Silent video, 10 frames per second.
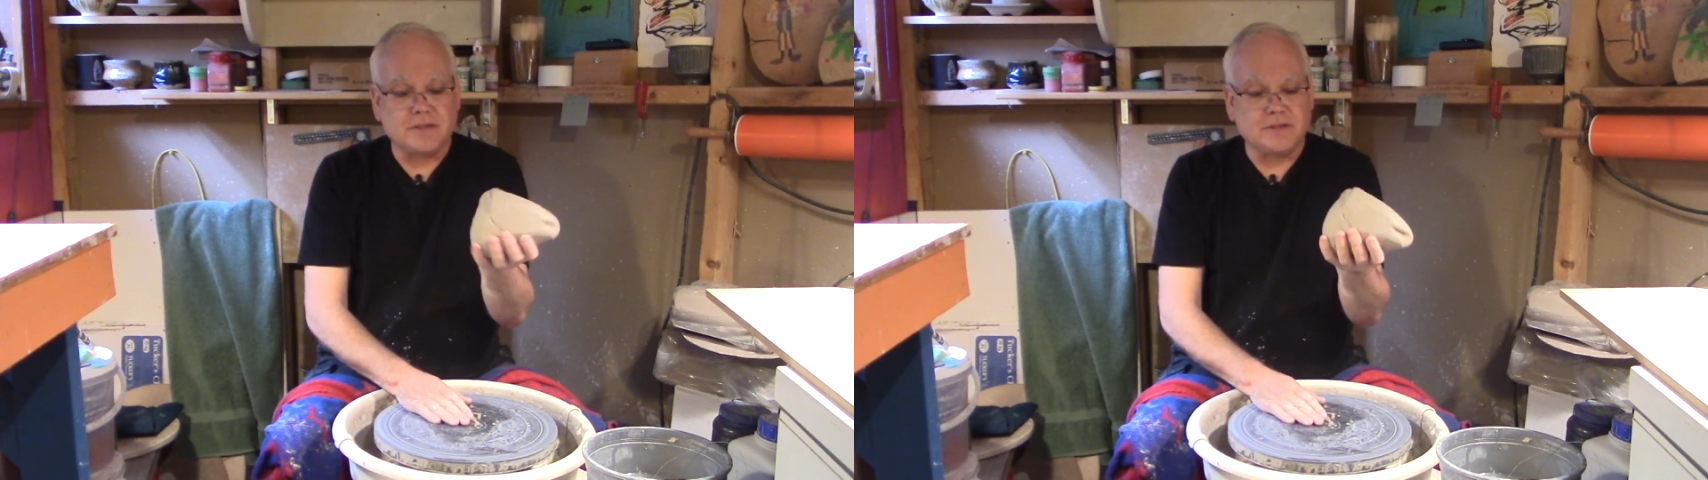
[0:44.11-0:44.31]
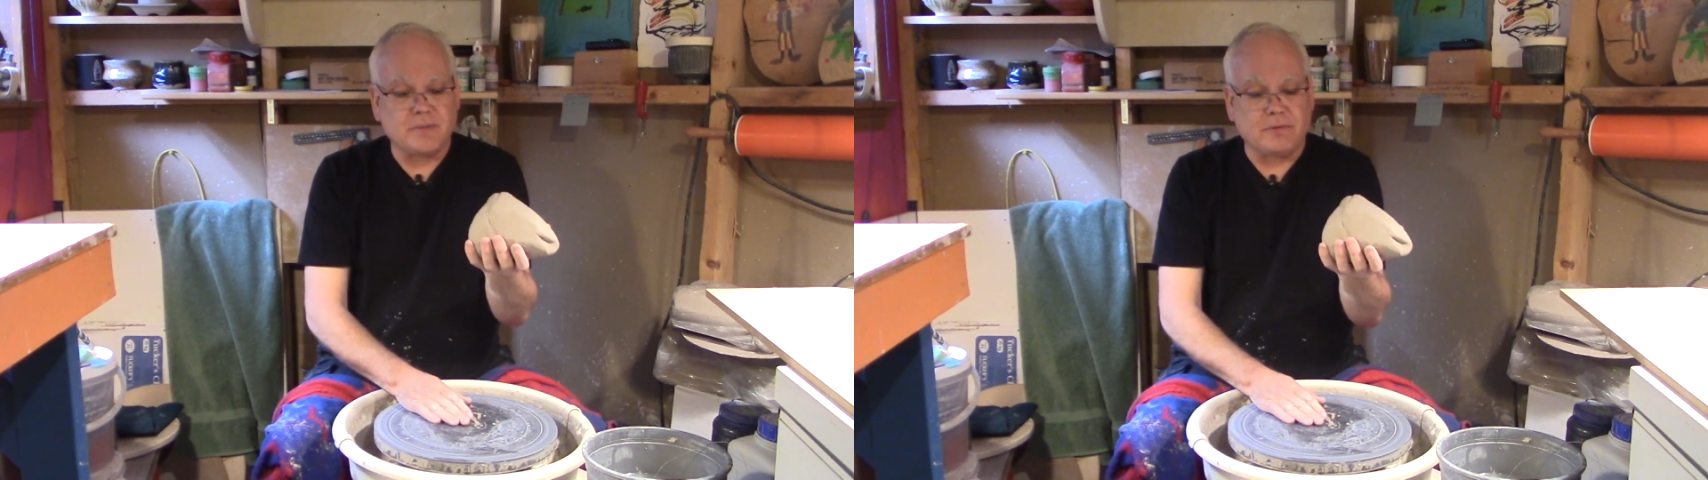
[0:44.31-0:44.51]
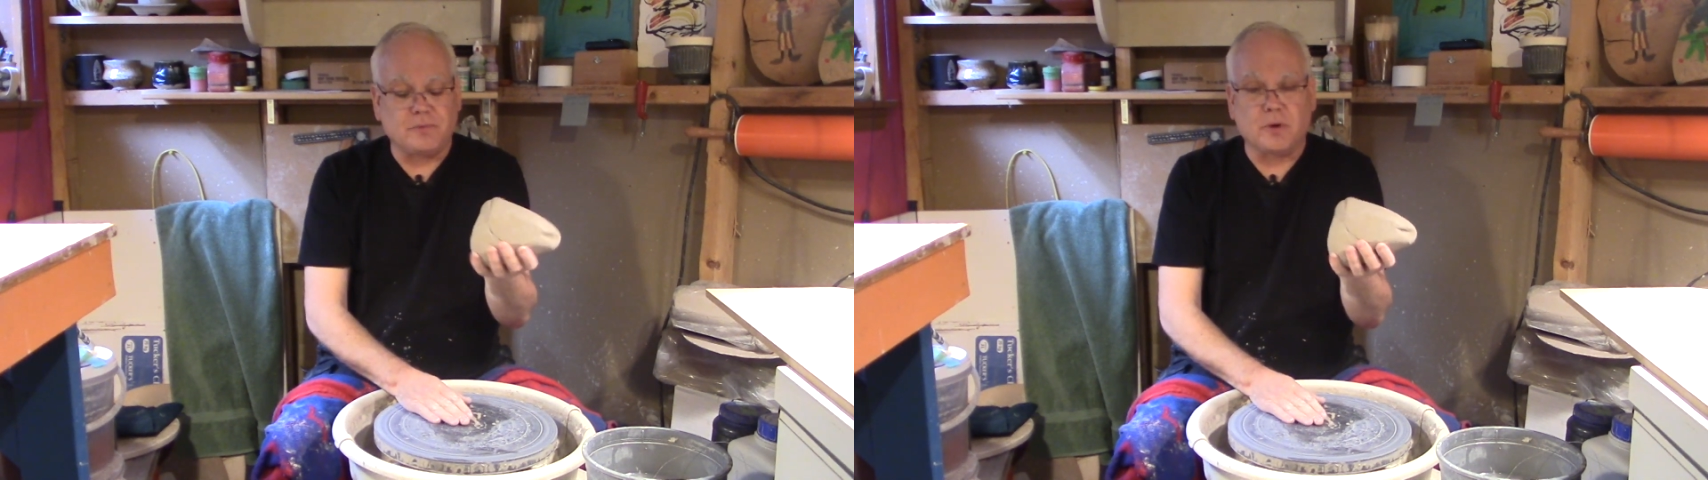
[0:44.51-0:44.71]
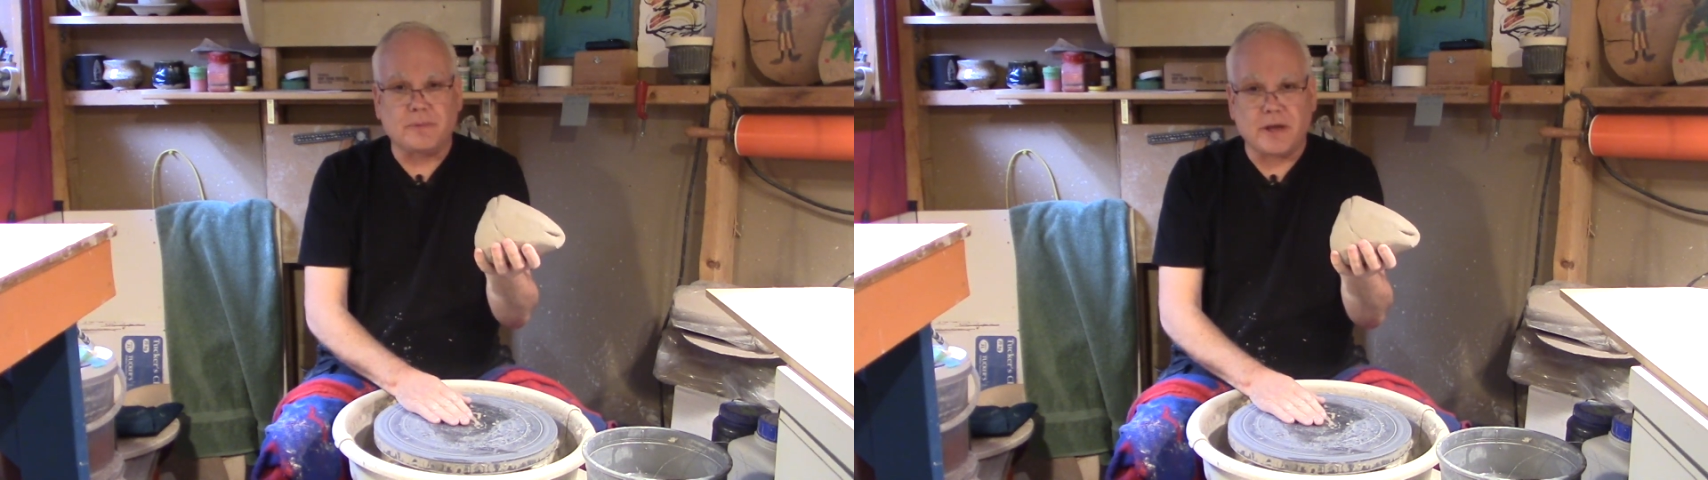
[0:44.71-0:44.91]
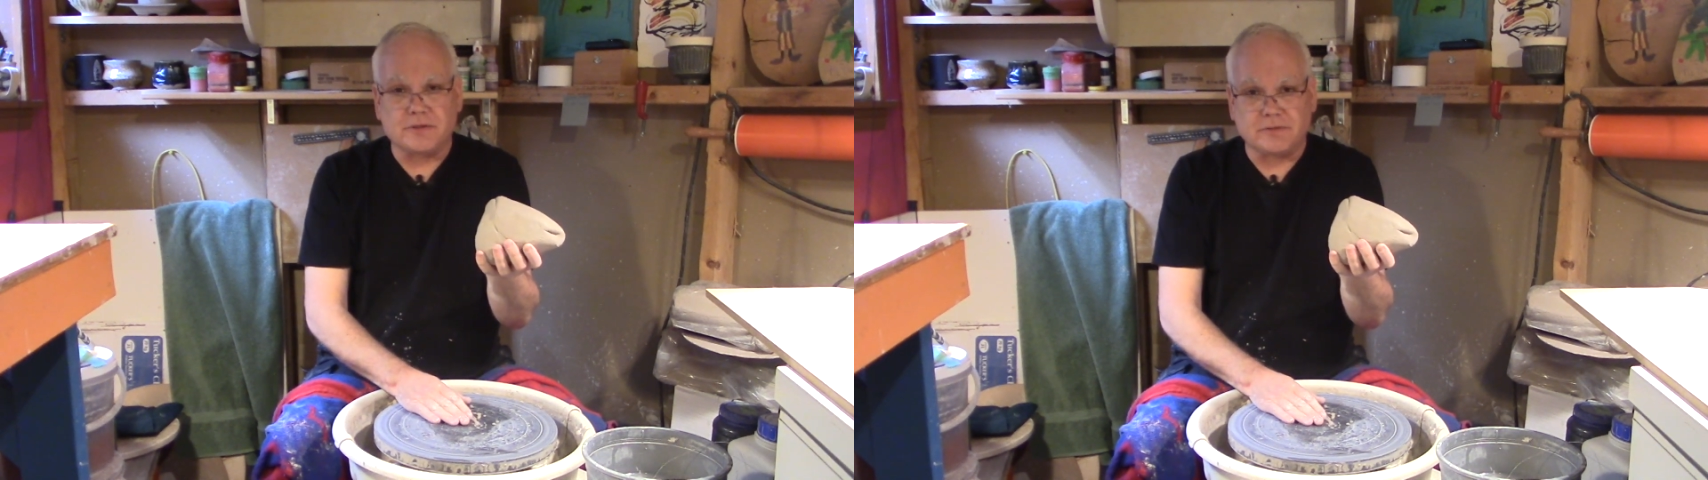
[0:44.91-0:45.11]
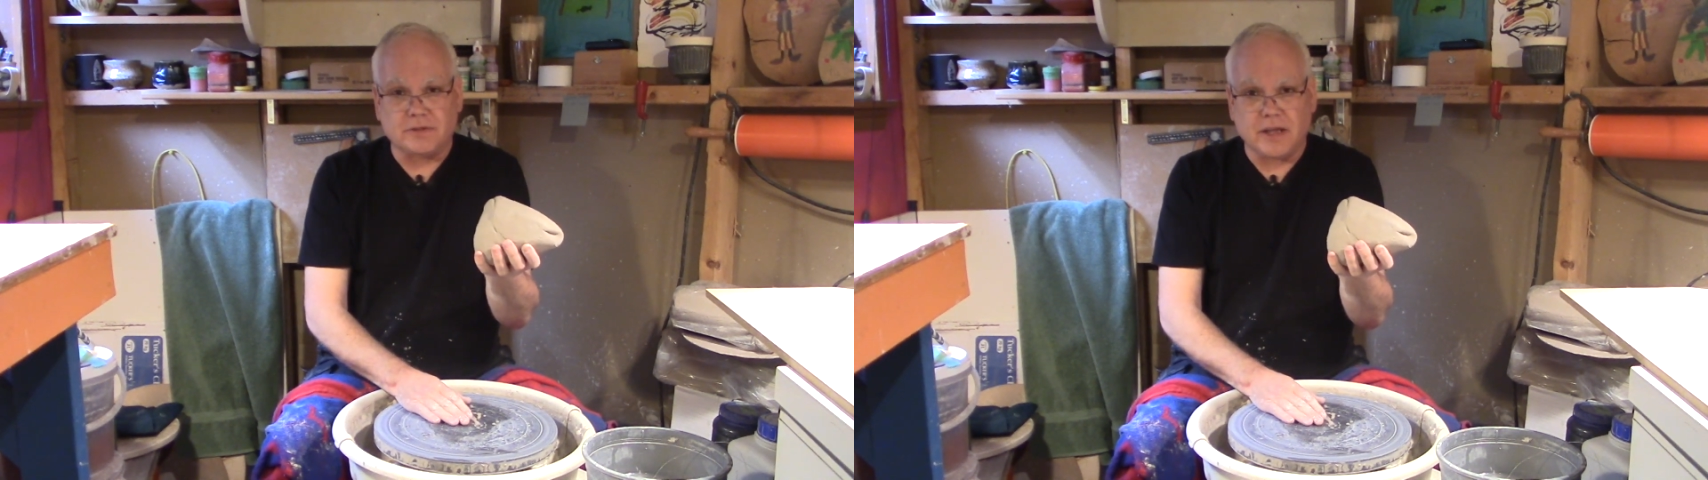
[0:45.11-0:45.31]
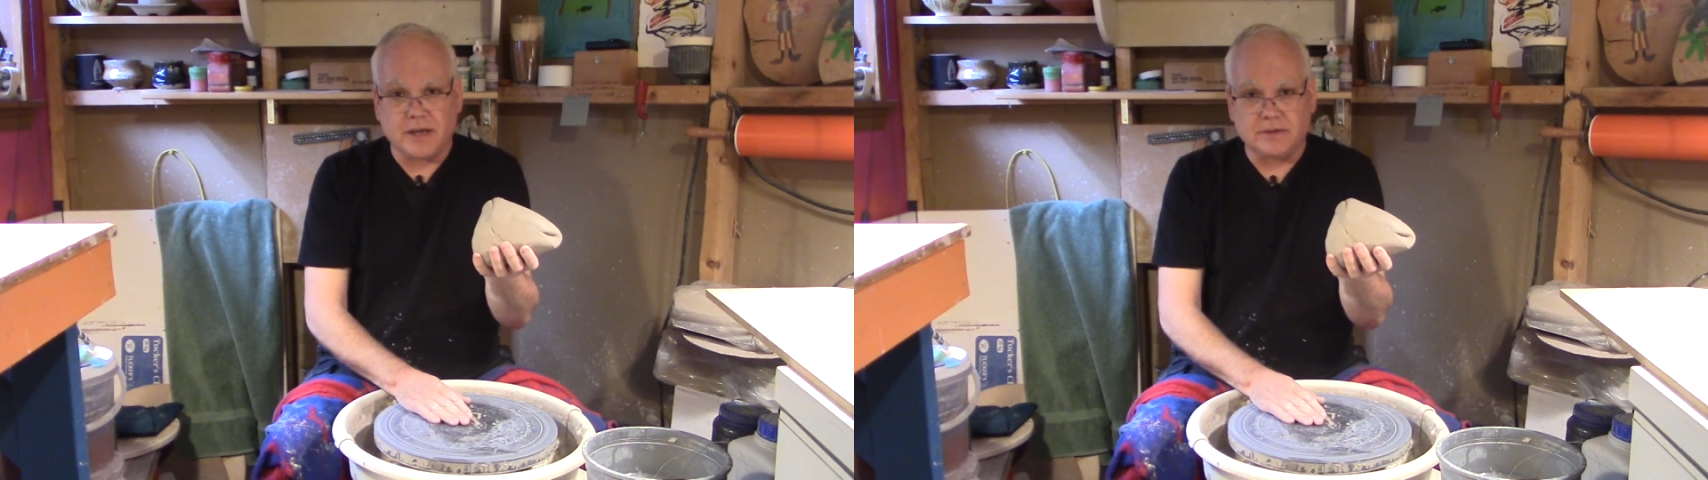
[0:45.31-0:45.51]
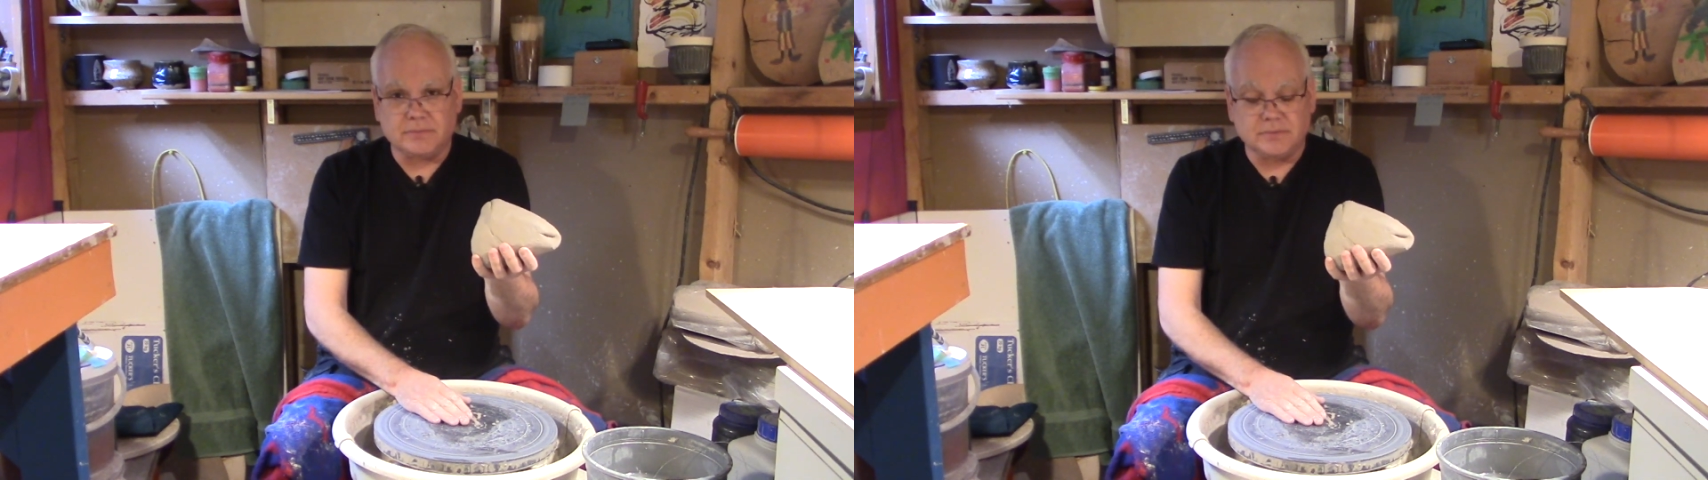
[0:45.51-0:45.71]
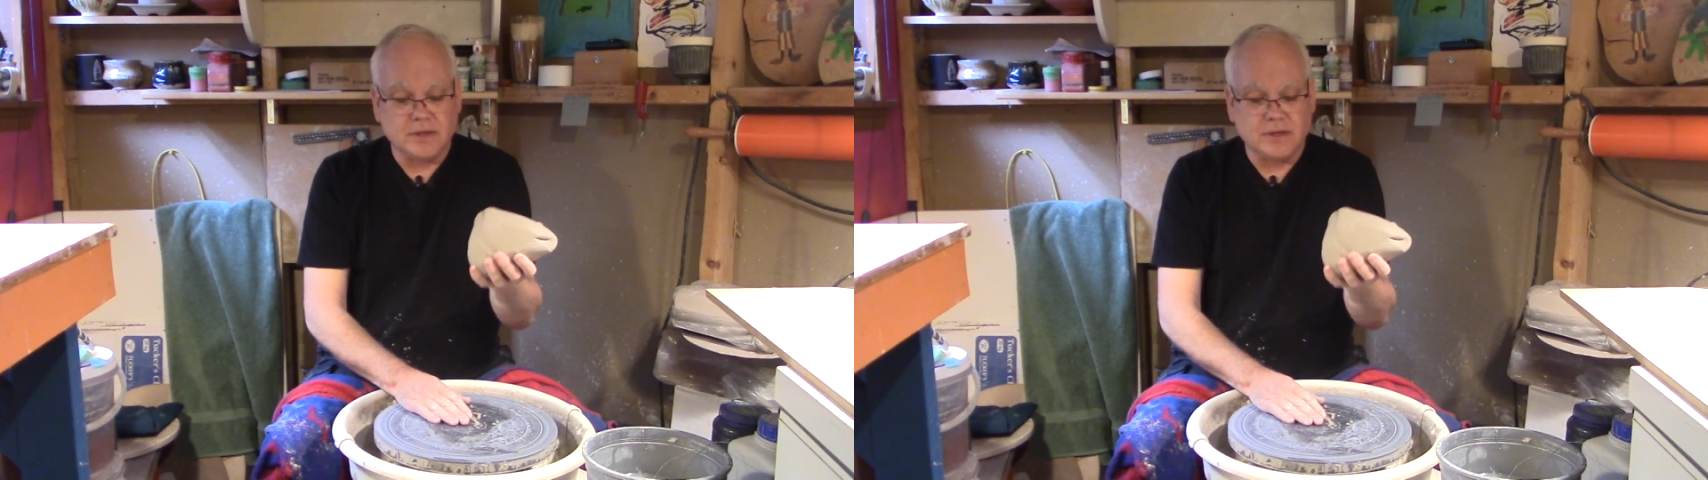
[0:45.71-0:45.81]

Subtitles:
This is about 4 pounds of clay